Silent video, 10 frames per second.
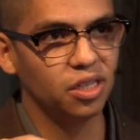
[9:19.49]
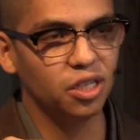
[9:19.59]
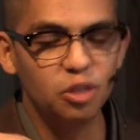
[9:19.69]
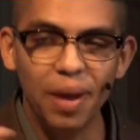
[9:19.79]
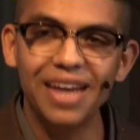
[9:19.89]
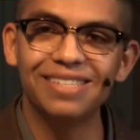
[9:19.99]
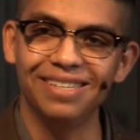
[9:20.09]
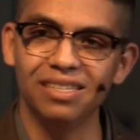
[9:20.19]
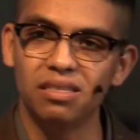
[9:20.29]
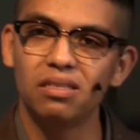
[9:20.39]

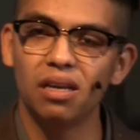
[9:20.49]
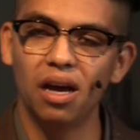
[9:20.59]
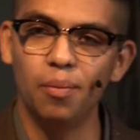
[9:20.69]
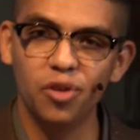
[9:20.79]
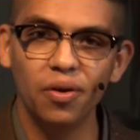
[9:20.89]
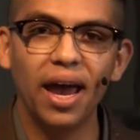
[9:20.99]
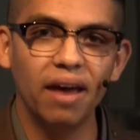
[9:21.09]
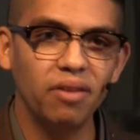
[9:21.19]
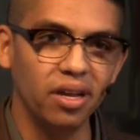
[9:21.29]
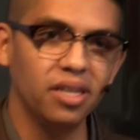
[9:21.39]
spaces, you
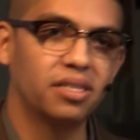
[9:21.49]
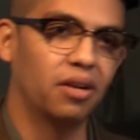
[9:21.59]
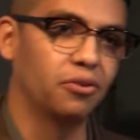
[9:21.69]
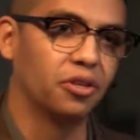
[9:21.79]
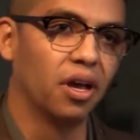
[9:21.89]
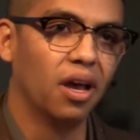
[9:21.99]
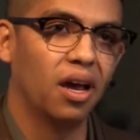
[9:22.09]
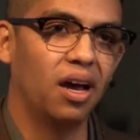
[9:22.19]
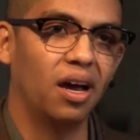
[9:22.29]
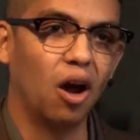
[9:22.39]
have Genízaros
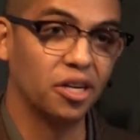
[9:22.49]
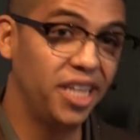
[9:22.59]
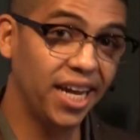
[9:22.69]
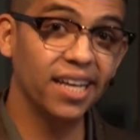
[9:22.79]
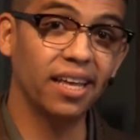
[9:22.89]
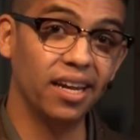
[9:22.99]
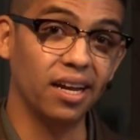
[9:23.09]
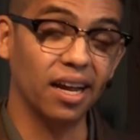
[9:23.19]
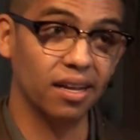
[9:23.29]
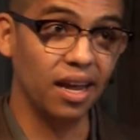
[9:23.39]

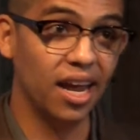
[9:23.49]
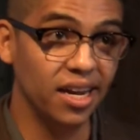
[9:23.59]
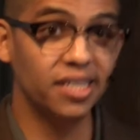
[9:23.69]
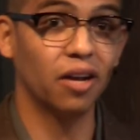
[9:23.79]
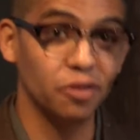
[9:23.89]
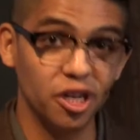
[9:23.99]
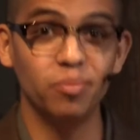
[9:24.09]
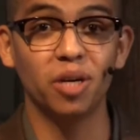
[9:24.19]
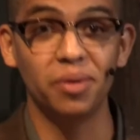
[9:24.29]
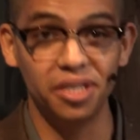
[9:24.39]
articulating Genízaro
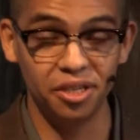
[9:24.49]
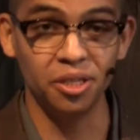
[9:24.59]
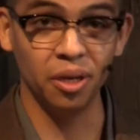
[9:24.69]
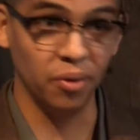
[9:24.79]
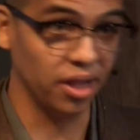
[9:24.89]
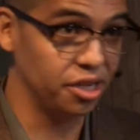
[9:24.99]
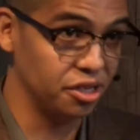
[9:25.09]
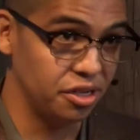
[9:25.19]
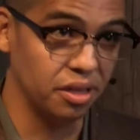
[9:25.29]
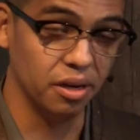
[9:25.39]
subject positions in
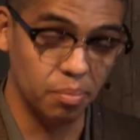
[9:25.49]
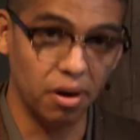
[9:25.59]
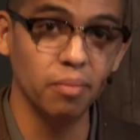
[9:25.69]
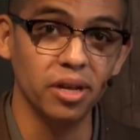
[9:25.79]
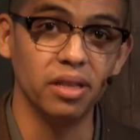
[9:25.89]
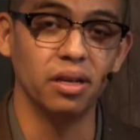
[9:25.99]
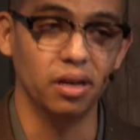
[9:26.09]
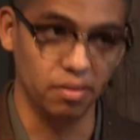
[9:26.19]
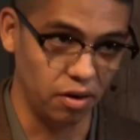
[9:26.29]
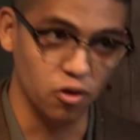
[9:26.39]
relation to the Department
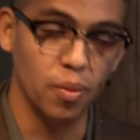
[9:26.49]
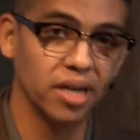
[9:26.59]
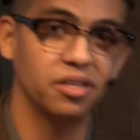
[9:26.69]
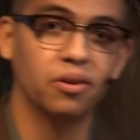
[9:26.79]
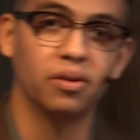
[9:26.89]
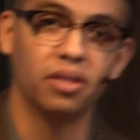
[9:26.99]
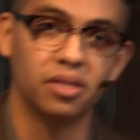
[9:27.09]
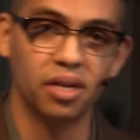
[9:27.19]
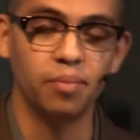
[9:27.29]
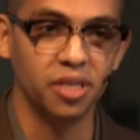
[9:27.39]
of New Mexico at this time,